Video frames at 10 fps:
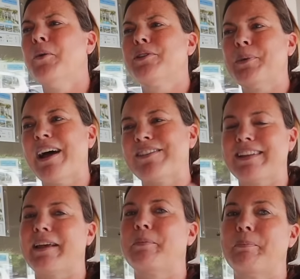So we'd have to
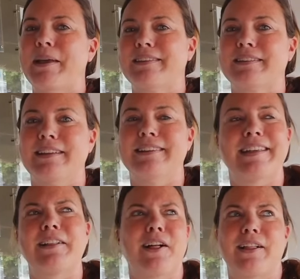like basically
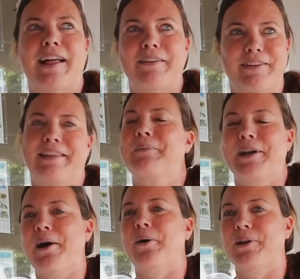sell all, everything
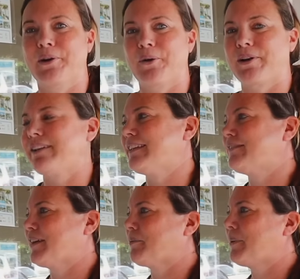we own in order to live here.